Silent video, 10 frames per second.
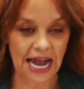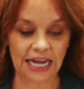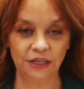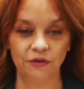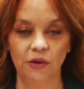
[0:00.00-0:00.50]

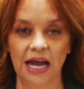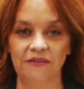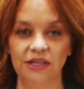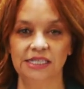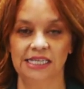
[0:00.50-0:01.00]
And if you
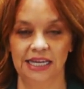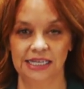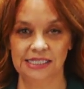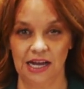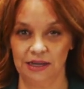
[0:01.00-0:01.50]
haven't
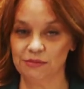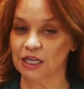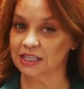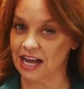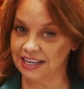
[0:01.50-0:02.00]
taken time
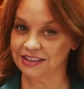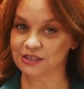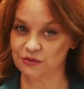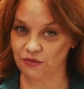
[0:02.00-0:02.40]
to like this